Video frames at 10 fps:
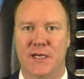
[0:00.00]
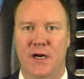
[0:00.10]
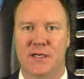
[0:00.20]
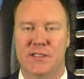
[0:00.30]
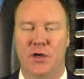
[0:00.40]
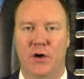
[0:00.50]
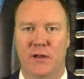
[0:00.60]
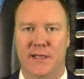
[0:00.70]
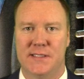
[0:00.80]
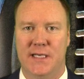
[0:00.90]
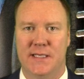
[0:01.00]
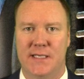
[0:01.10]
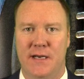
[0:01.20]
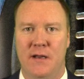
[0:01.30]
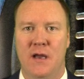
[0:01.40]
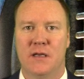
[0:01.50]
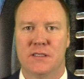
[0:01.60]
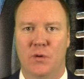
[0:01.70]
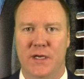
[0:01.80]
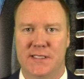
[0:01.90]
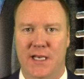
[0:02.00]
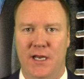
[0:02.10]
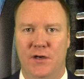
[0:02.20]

yards total this season. So once again,